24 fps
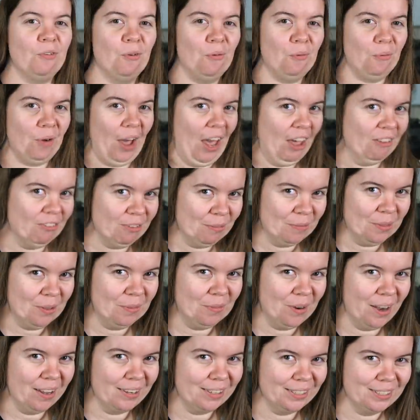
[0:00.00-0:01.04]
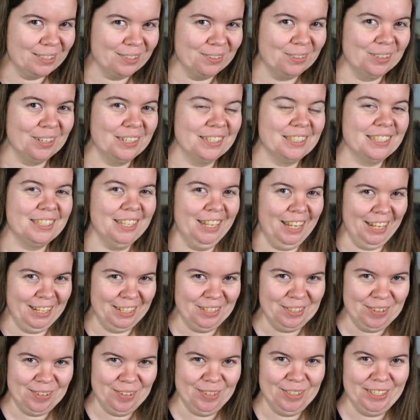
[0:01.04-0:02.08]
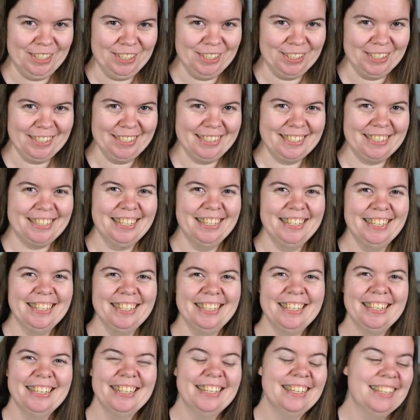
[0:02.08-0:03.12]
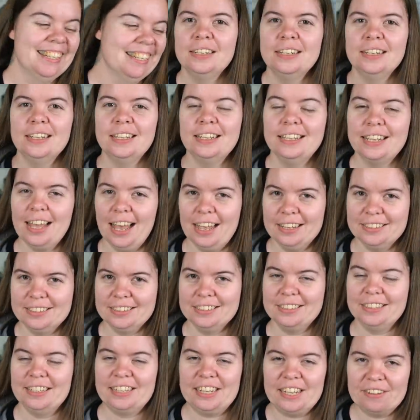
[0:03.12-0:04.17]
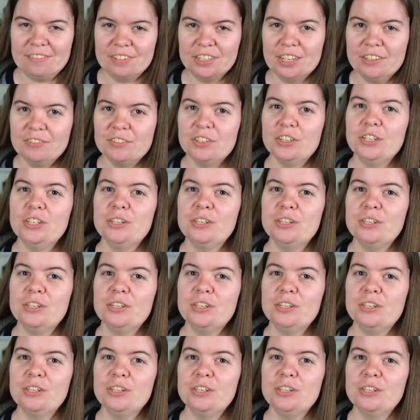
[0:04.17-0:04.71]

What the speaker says: away from the water source, and do your dishes. Yes, even if you're